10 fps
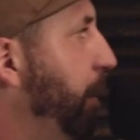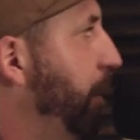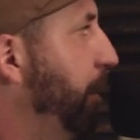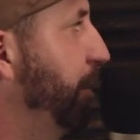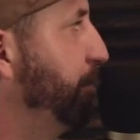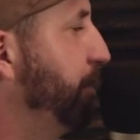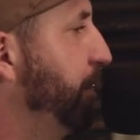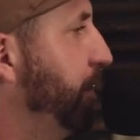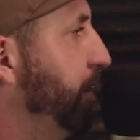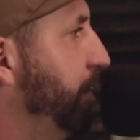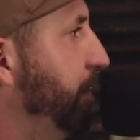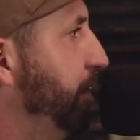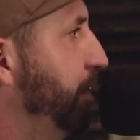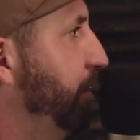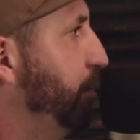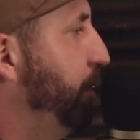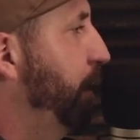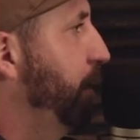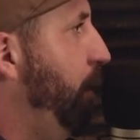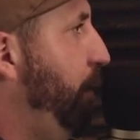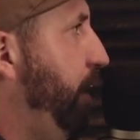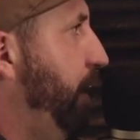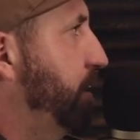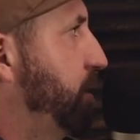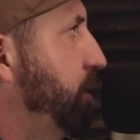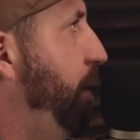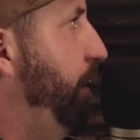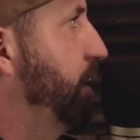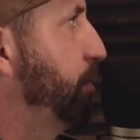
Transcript: um, but no, I think it's I think